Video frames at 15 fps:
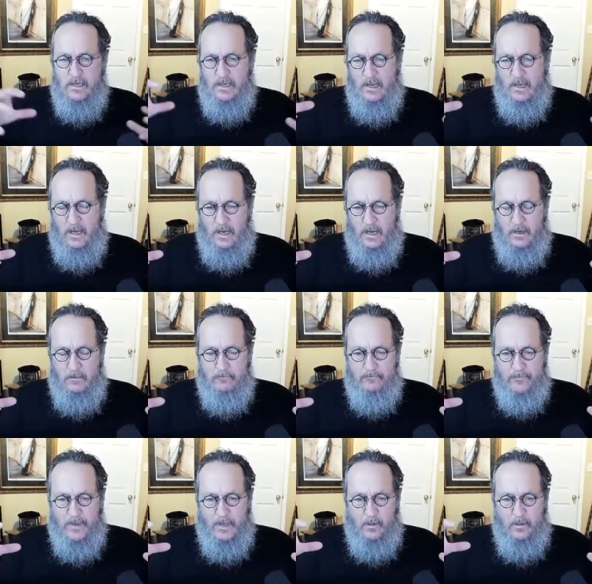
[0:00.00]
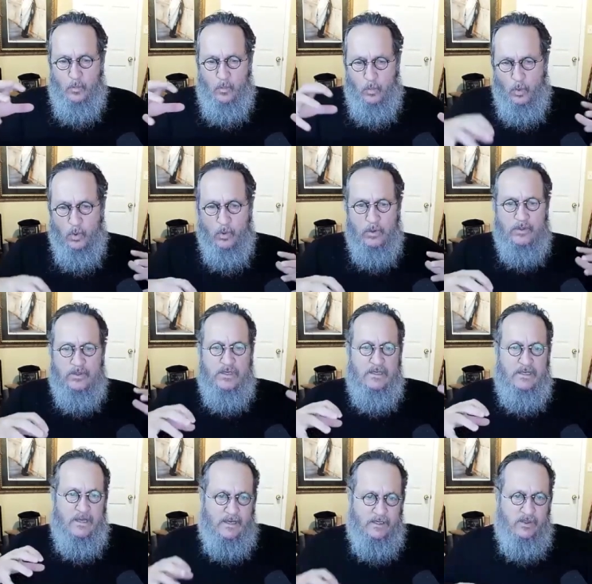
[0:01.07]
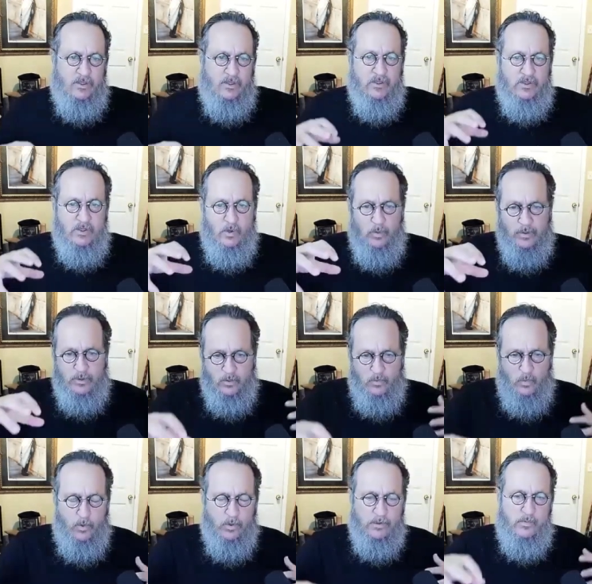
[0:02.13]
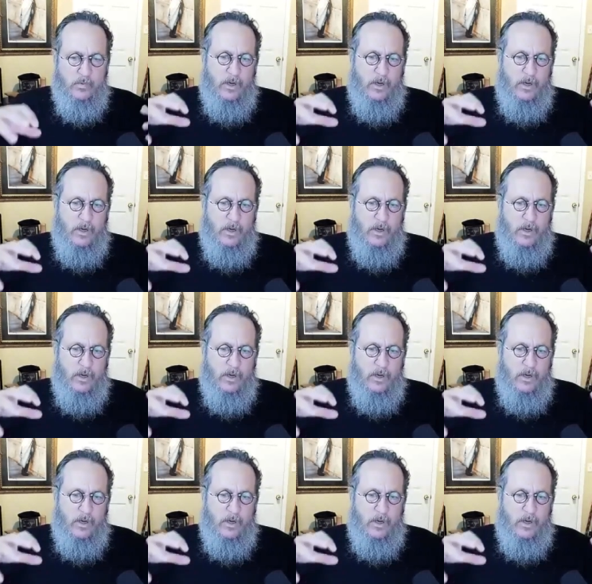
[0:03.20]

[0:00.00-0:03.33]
um, wars and nations going to wars,